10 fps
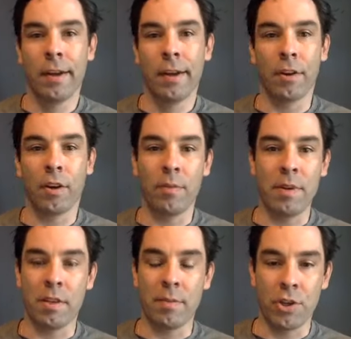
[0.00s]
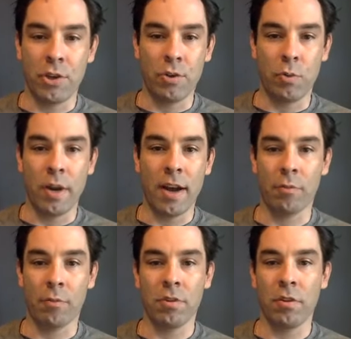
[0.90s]
There could be some issues we have to
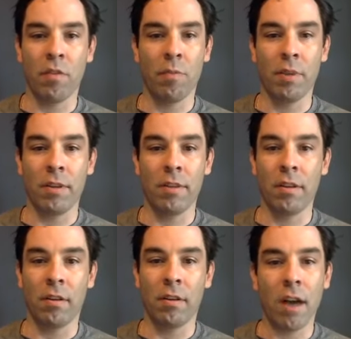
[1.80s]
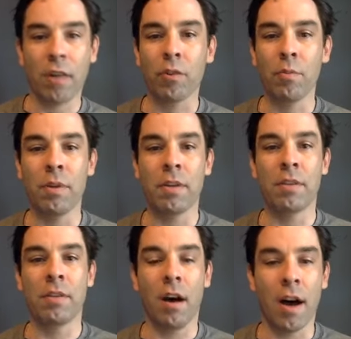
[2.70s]
resolve, but the locker room
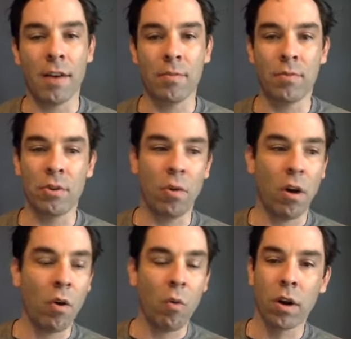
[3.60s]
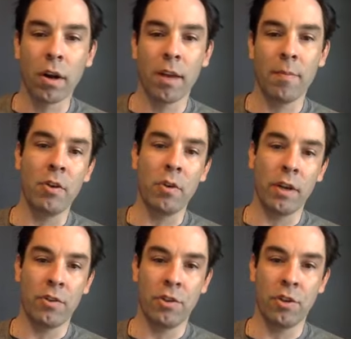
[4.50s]
is awesome. So all we're going to be doing
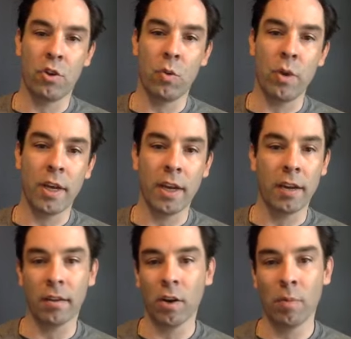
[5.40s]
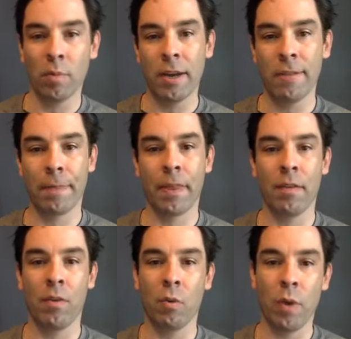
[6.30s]
is just tweaking a little bit
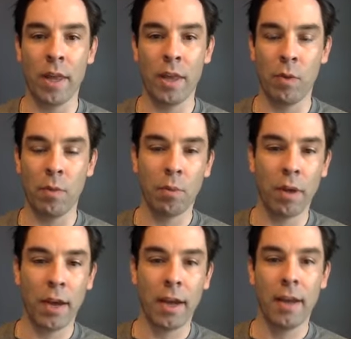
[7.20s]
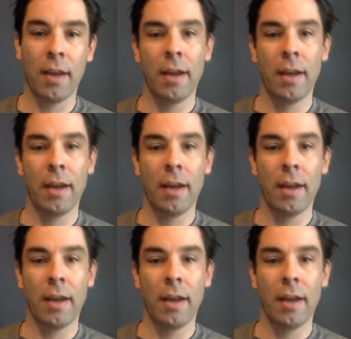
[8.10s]
of the way that we play.